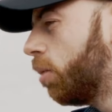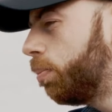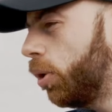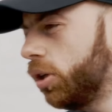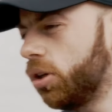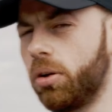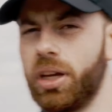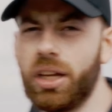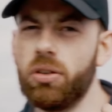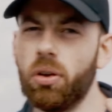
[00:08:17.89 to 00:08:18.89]
But you know,
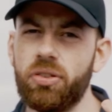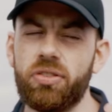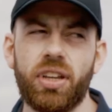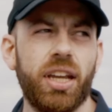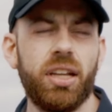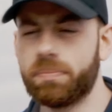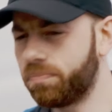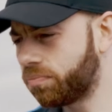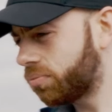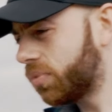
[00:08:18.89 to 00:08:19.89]
not to say,
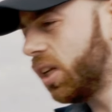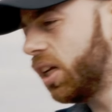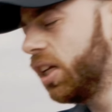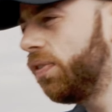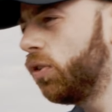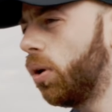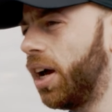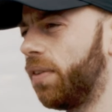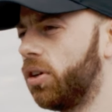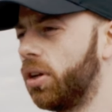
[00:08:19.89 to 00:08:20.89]
if you're
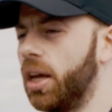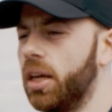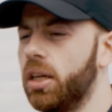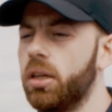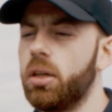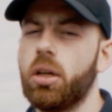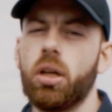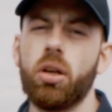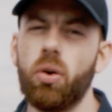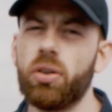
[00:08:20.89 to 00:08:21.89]
having a
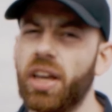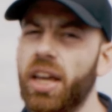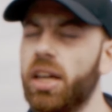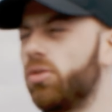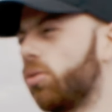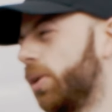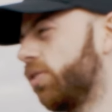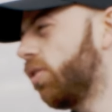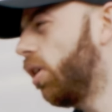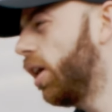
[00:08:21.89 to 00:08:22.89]
long day and you're a bit
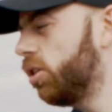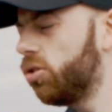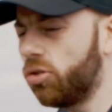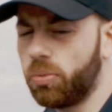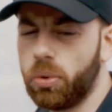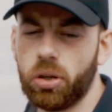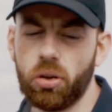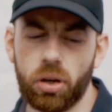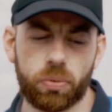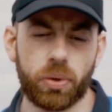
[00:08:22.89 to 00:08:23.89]
tired and you just want a
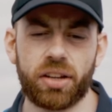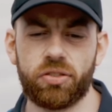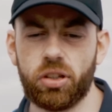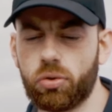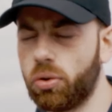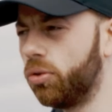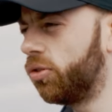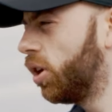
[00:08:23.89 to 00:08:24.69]
nice relaxing cruise,